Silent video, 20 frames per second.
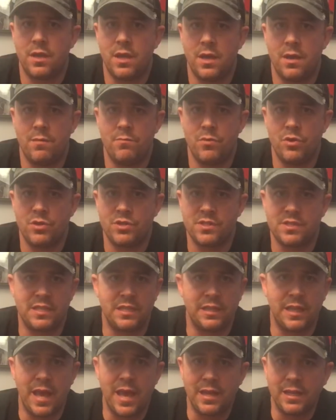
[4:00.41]
emergency
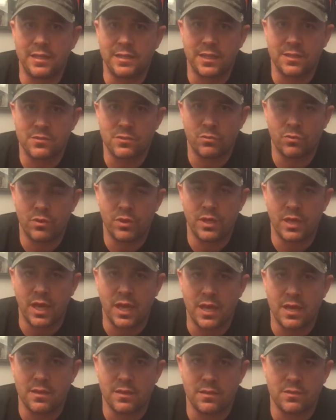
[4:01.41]
landing, doesn't work
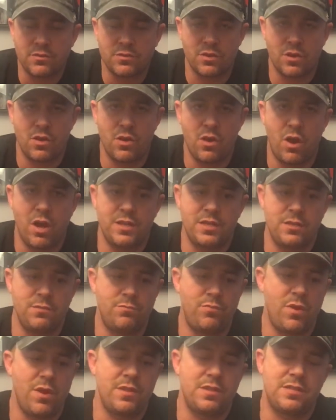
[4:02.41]
either. So I didn't
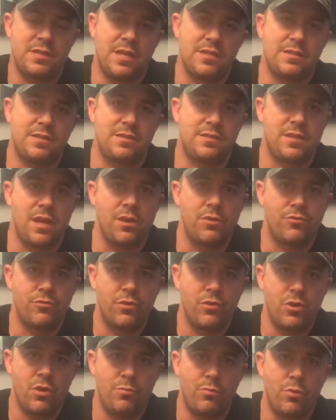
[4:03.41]
buy this as a stun
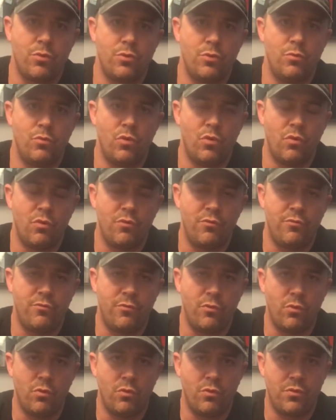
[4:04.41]
drone, I bought it more
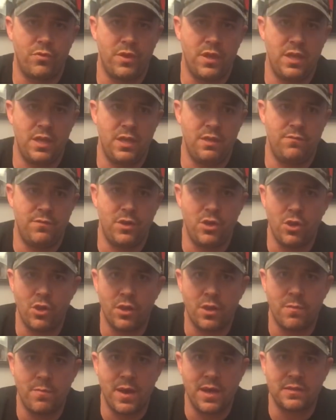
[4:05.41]
for the video
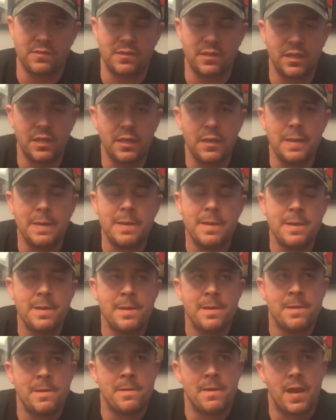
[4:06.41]
capacity.
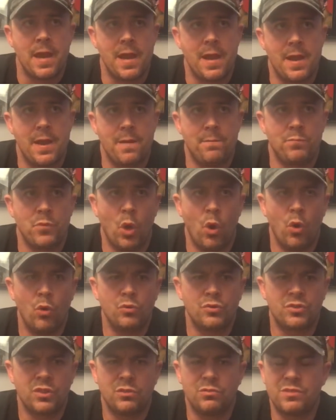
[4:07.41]

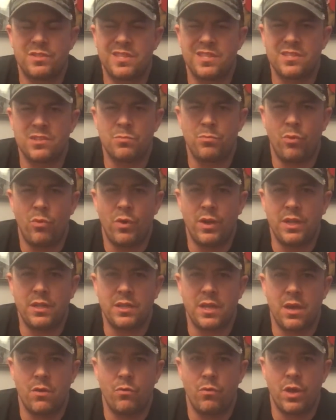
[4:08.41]
Also, it was disappointing
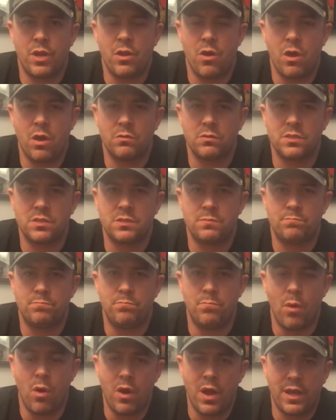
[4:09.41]
that when I was
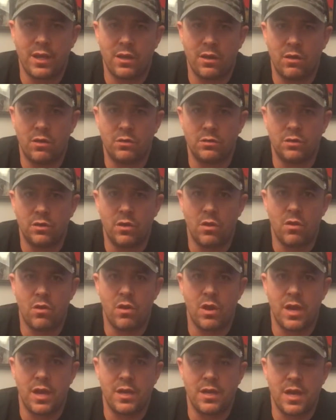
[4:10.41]
buying it
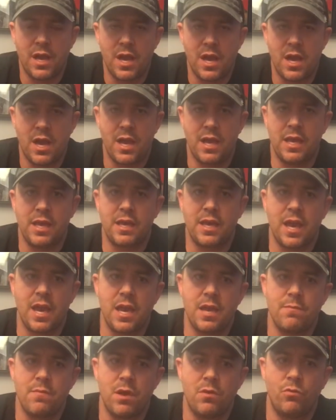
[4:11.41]
online, it
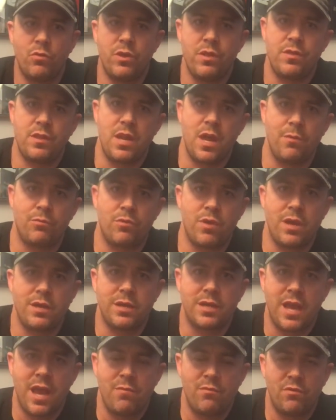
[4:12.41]
came up with an
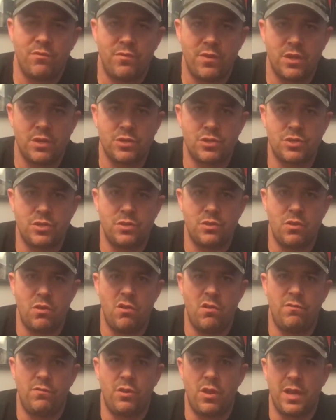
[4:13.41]
upgraded camera function
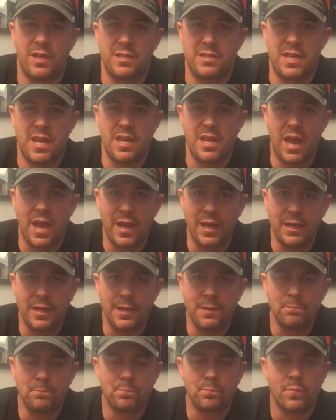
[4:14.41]
of like
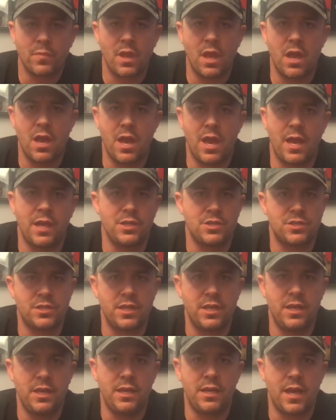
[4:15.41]
1080
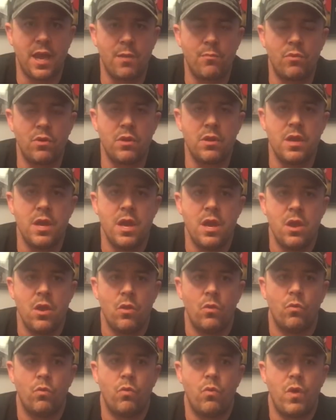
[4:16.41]
HD camera,
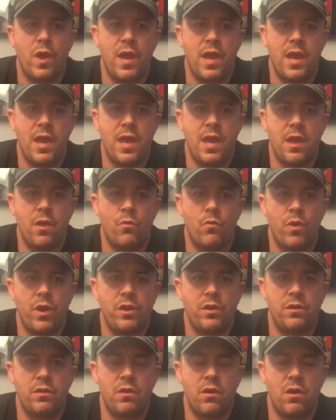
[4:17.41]
where
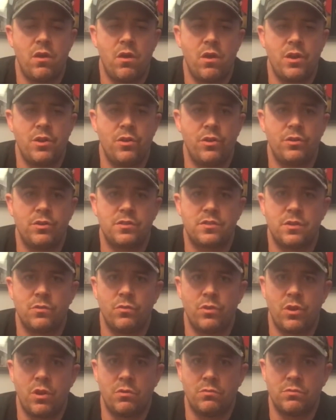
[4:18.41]
when I noticed that
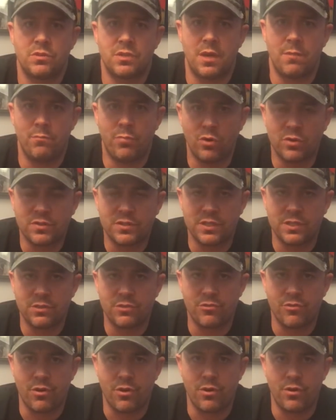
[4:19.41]
when I was unboxing the
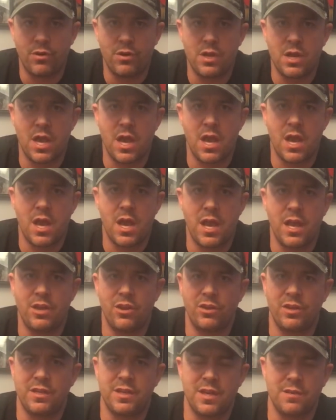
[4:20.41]
drone, it
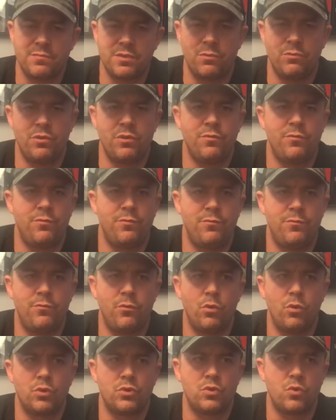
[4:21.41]
only comes up with a
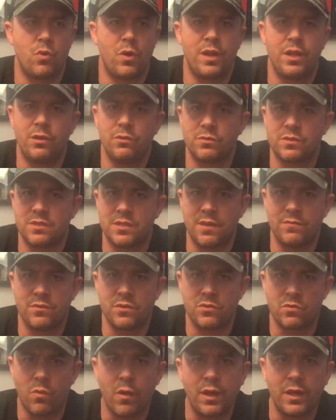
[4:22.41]
420 or
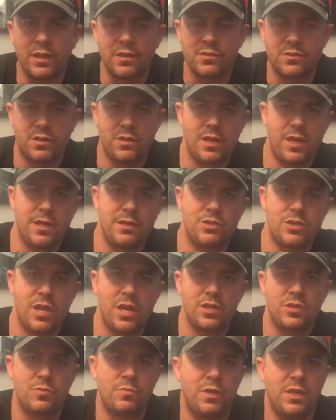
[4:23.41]
720. So they
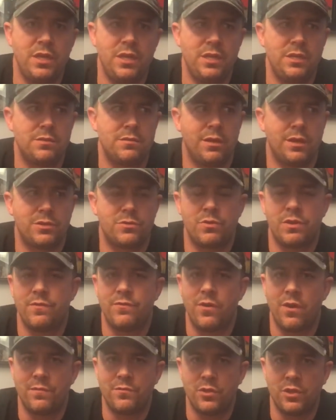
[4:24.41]
charged me like
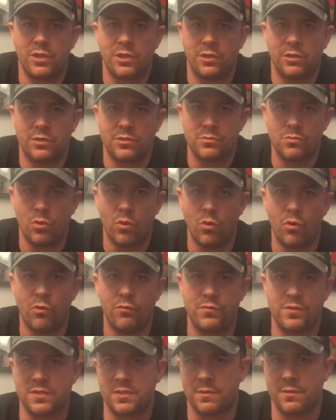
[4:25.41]
$25, $30 more
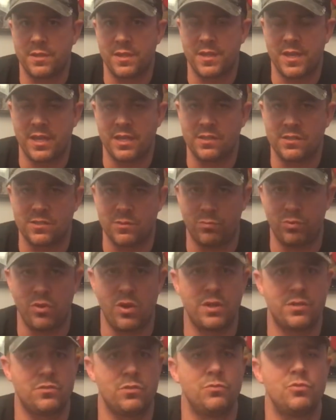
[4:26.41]
for something that they didn't
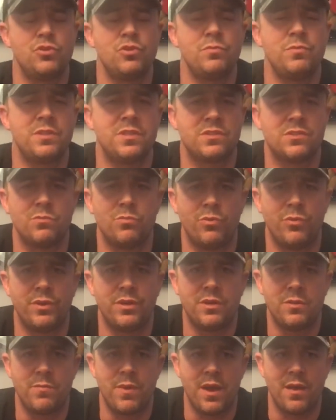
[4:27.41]
supply. So I'm super
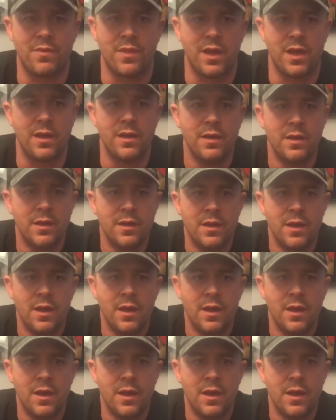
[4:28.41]
disappointed about that.